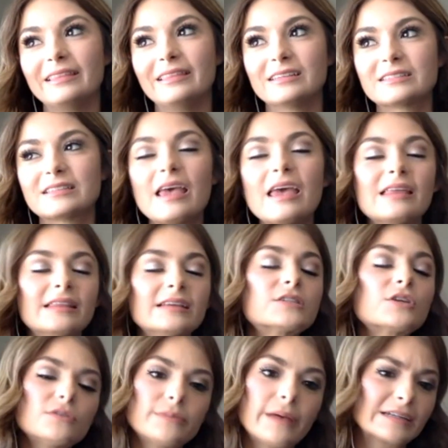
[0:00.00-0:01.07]
And this
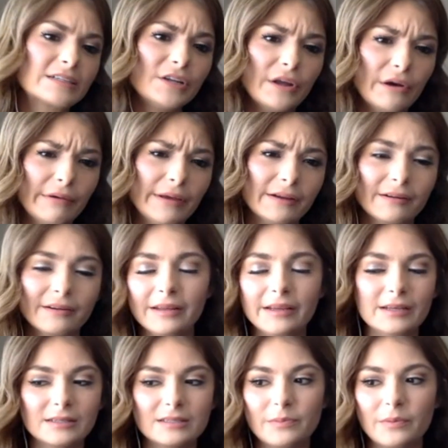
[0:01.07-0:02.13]
goes back to knowing your
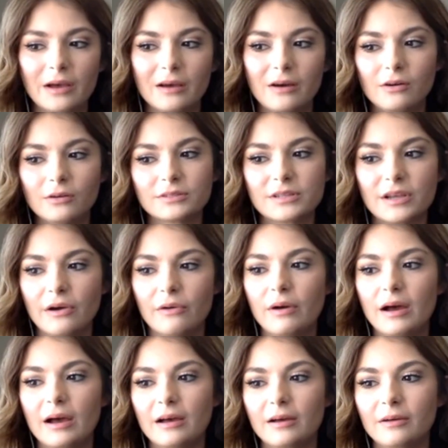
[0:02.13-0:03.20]
needs, but also